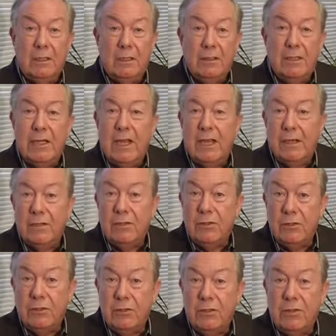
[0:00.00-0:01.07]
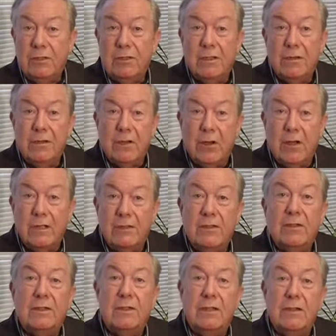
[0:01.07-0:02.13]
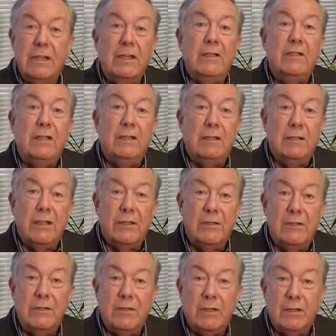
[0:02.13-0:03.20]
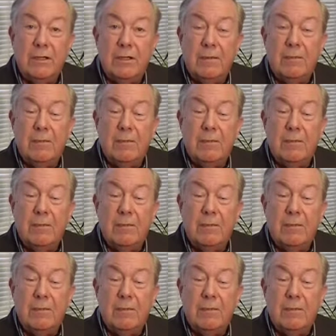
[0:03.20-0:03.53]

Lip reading: the attitudes, the thoughts, the things that are necessary.